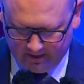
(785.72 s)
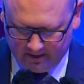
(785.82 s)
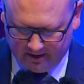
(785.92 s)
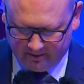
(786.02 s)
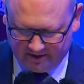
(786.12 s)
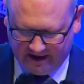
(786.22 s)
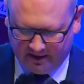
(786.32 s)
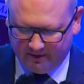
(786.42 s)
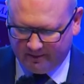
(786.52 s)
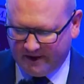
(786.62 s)
In
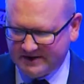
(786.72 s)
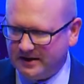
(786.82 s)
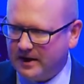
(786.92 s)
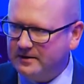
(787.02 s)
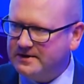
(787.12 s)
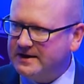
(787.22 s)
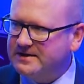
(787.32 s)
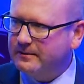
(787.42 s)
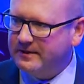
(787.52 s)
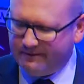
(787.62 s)
particular, in the present context,
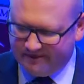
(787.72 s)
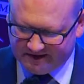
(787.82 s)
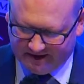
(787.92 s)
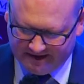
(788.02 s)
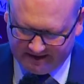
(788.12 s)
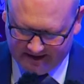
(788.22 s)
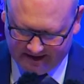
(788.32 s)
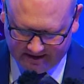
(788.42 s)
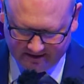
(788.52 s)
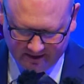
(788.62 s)
I would emphasise the
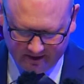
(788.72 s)
need